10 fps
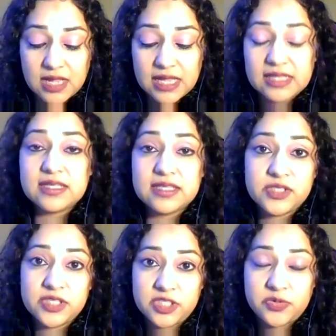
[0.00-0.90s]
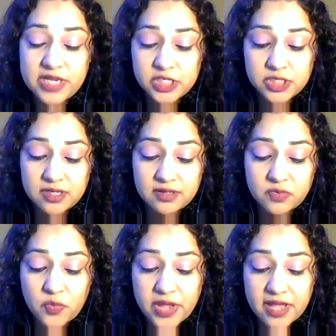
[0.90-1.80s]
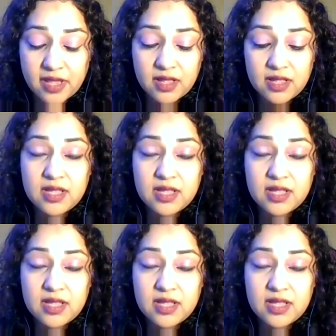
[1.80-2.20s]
in this situation where